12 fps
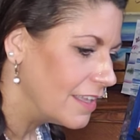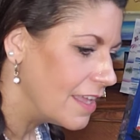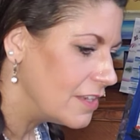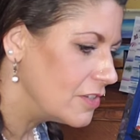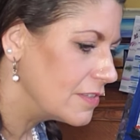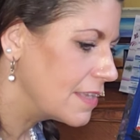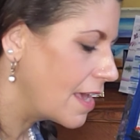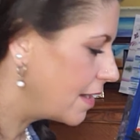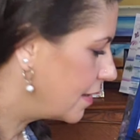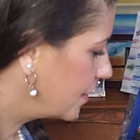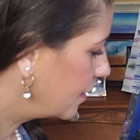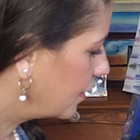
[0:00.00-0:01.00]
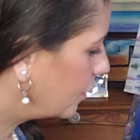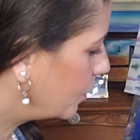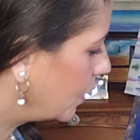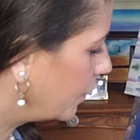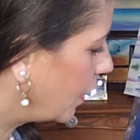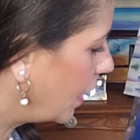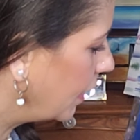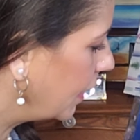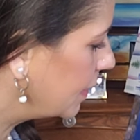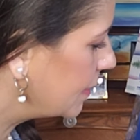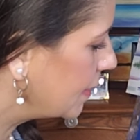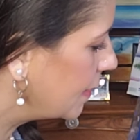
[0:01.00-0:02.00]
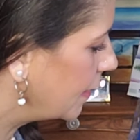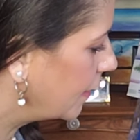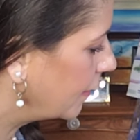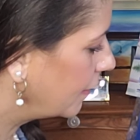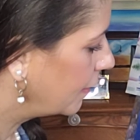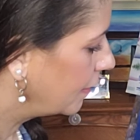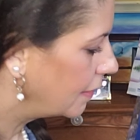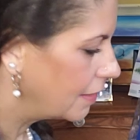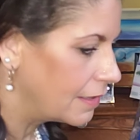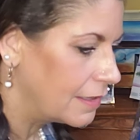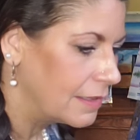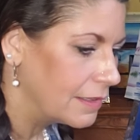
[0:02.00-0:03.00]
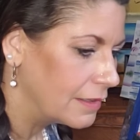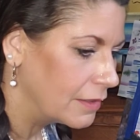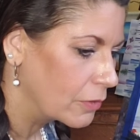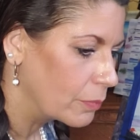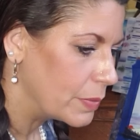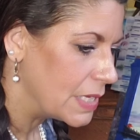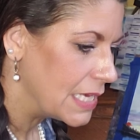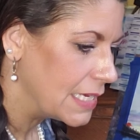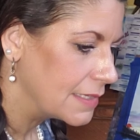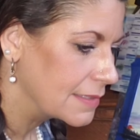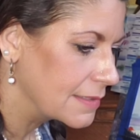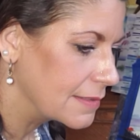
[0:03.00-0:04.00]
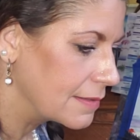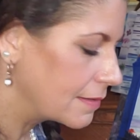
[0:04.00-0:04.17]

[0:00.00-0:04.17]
And just adding a little bit of highlights in there. Little peaks.